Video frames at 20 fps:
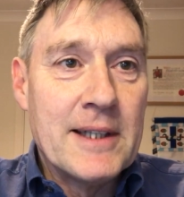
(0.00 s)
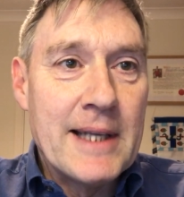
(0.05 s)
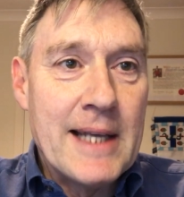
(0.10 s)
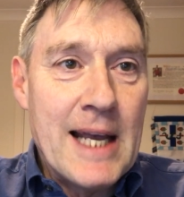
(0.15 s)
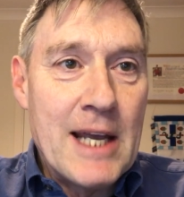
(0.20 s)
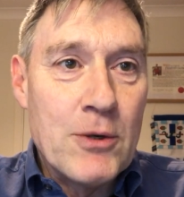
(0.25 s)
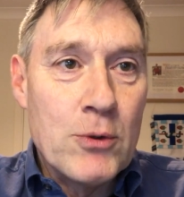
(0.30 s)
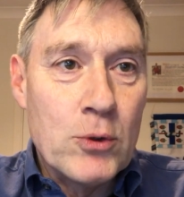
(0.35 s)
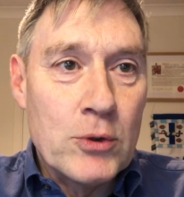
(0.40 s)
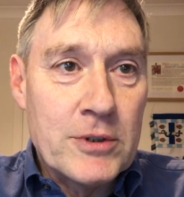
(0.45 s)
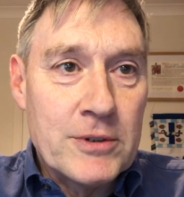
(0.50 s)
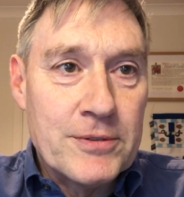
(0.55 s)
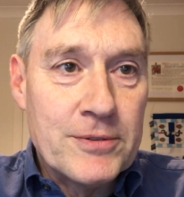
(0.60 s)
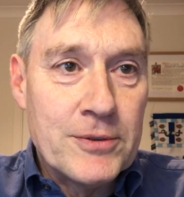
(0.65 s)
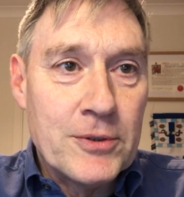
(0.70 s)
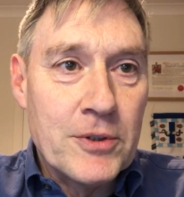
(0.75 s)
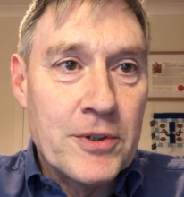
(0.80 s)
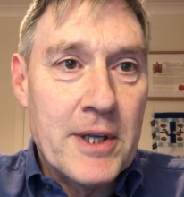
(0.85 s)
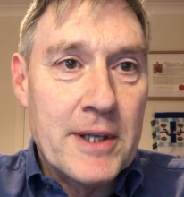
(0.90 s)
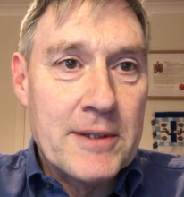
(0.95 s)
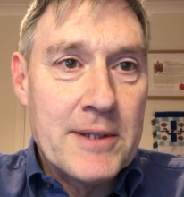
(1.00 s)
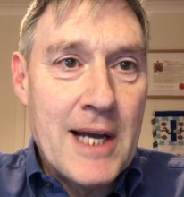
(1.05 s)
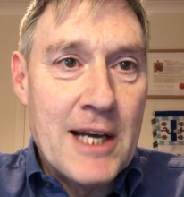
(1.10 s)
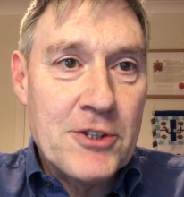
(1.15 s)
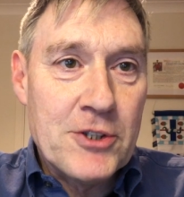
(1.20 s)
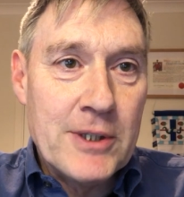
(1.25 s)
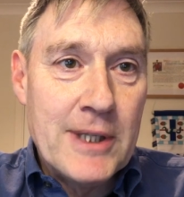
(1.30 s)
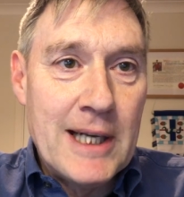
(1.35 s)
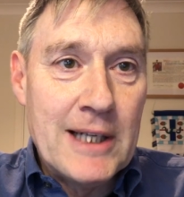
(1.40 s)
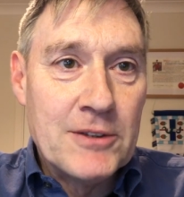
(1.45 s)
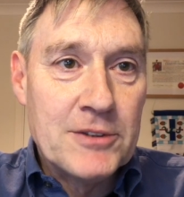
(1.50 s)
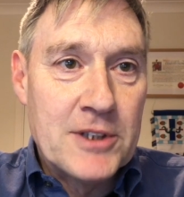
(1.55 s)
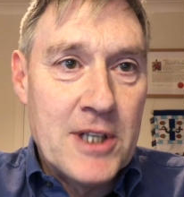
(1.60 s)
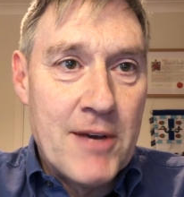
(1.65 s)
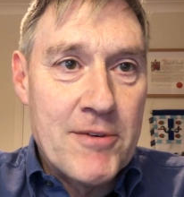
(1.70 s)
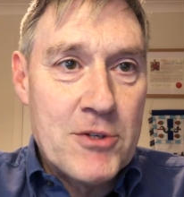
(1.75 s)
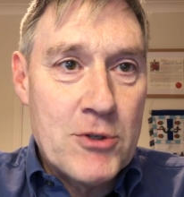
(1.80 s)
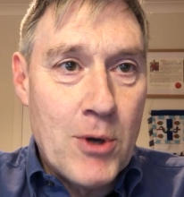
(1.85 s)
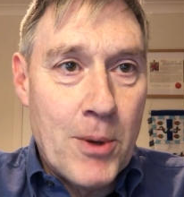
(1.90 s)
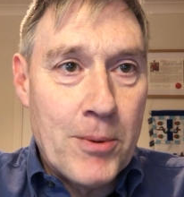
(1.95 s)
in order for the National Health
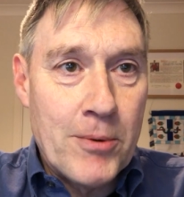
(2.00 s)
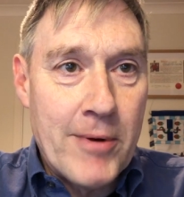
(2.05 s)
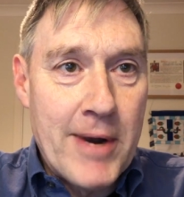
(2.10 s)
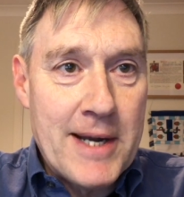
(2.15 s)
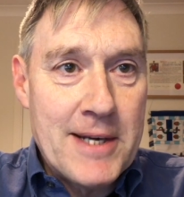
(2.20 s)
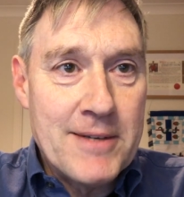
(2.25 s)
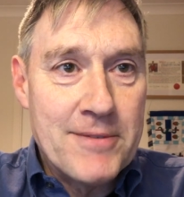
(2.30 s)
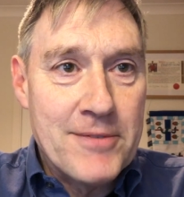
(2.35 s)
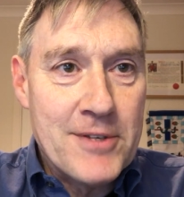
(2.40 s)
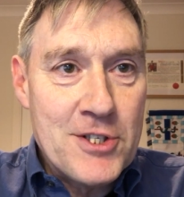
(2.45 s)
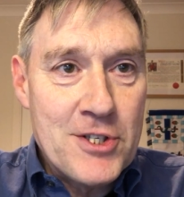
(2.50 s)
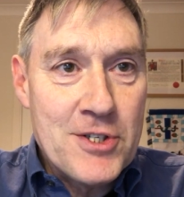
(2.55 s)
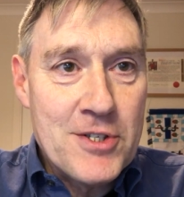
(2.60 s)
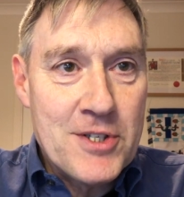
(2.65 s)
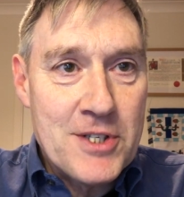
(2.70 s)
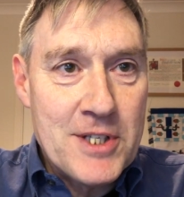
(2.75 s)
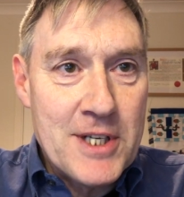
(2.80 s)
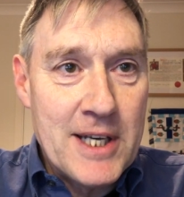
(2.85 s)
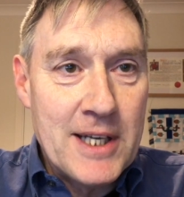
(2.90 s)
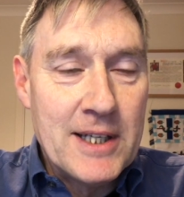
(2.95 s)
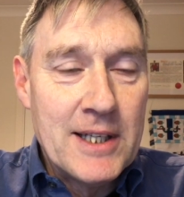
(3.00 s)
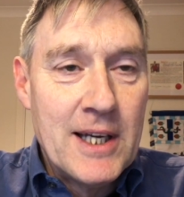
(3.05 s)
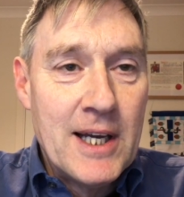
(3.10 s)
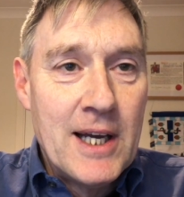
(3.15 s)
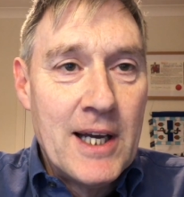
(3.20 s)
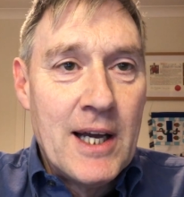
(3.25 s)
Service to operate efficiently,